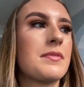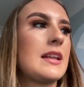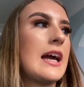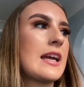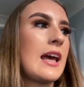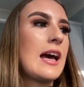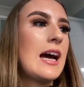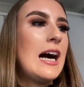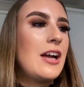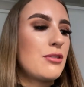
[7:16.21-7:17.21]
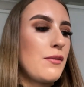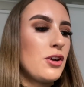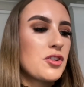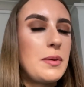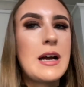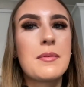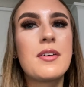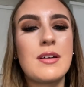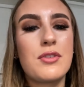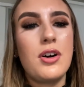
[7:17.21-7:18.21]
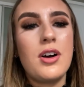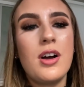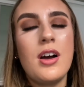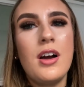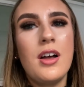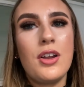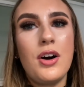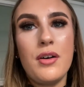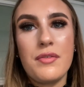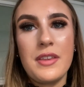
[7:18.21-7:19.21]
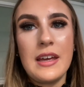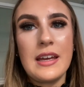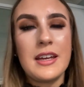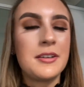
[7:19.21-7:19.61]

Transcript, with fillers: Like, I do have a lot to pack because I've got a lot of the...